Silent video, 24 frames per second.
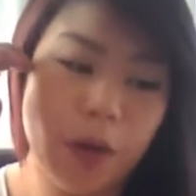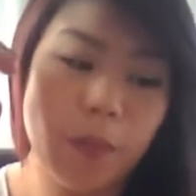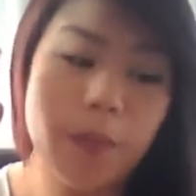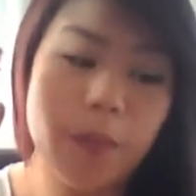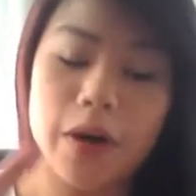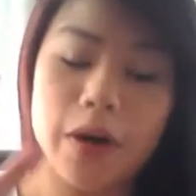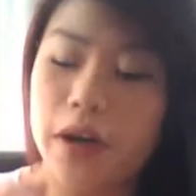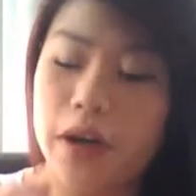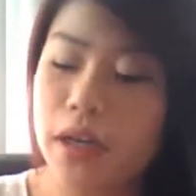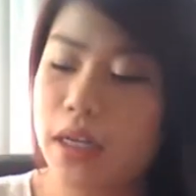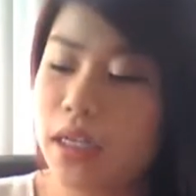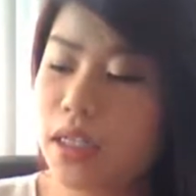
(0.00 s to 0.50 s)

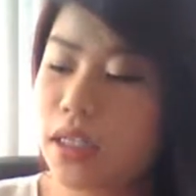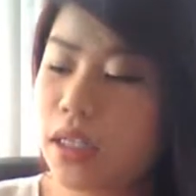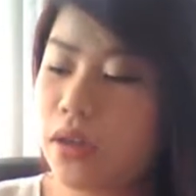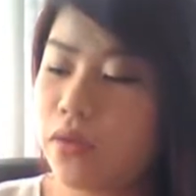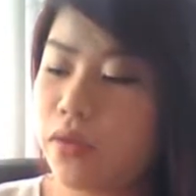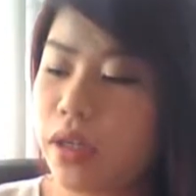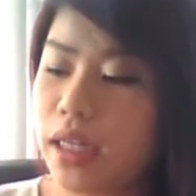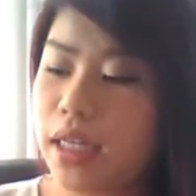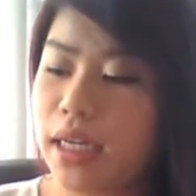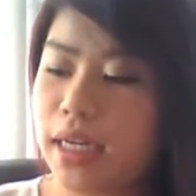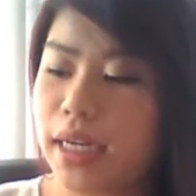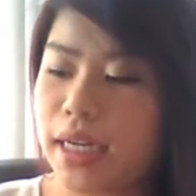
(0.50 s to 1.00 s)
But it is a
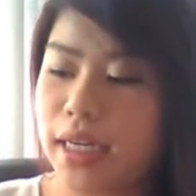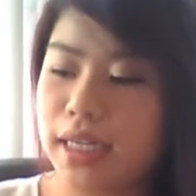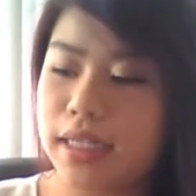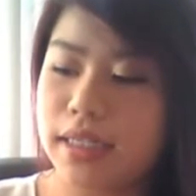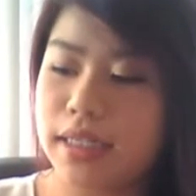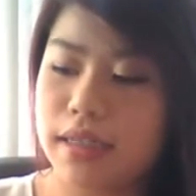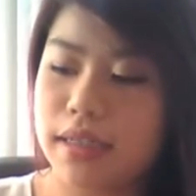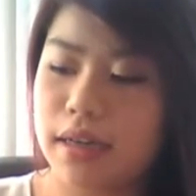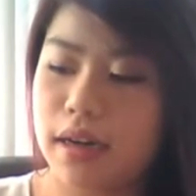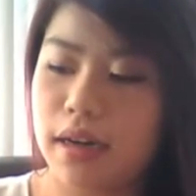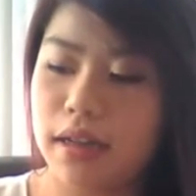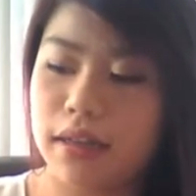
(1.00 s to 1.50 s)
really
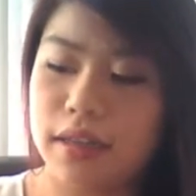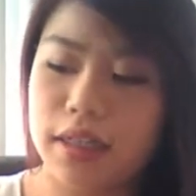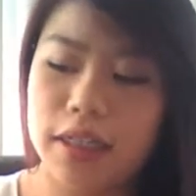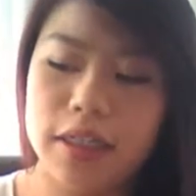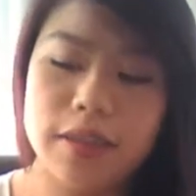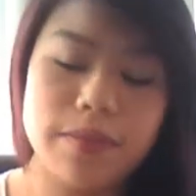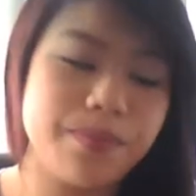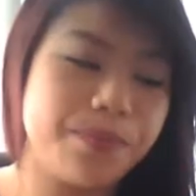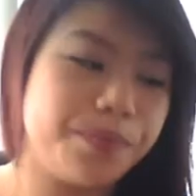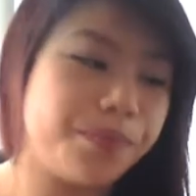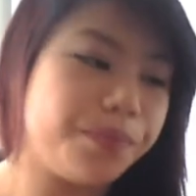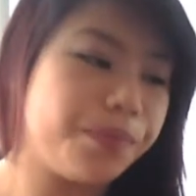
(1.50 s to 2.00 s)
nice
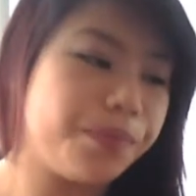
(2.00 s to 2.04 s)
colour.